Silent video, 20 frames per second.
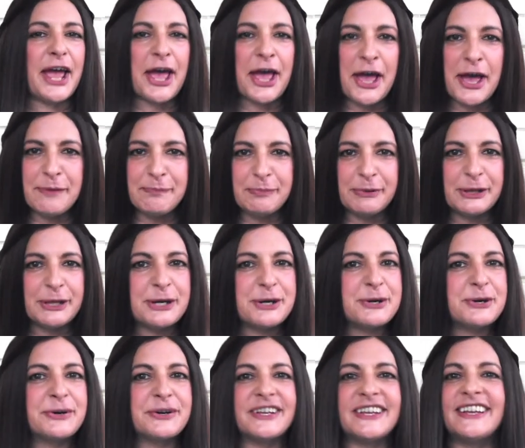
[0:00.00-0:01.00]

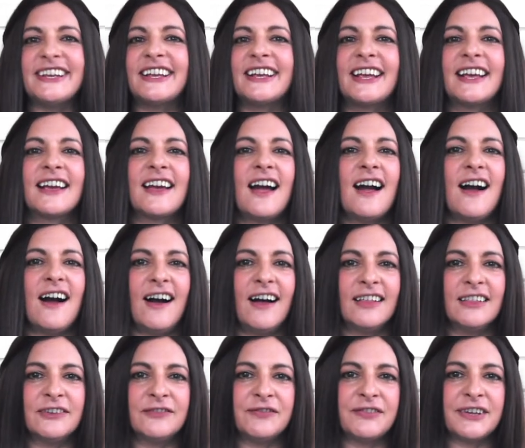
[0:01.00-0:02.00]
uploading
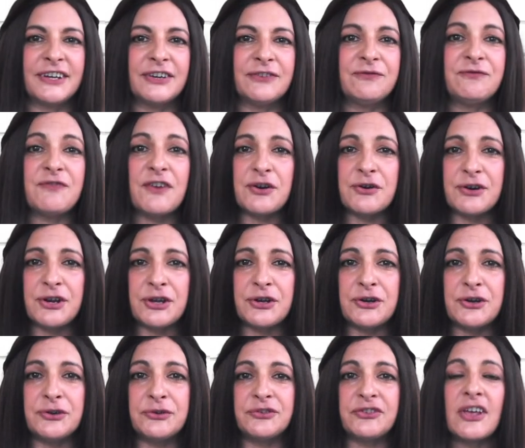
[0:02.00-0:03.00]
all of the
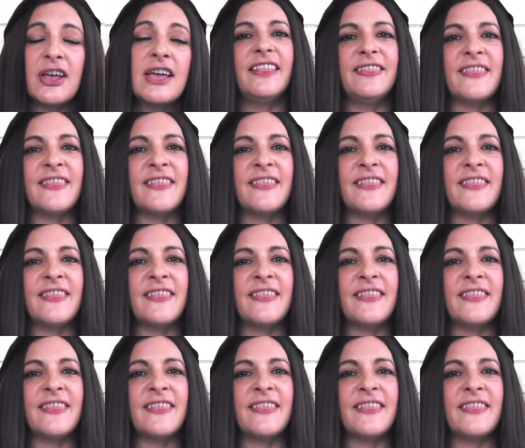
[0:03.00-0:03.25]
photos.